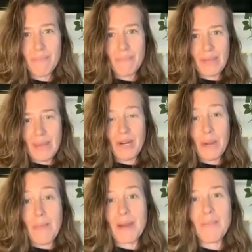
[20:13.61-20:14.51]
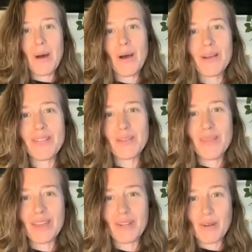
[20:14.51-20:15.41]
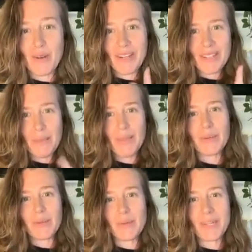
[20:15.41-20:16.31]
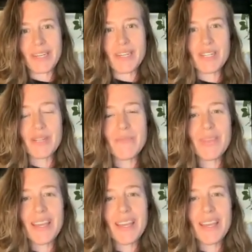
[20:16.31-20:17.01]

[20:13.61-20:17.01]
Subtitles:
blame it on menopause so they could create something, which we'll get into.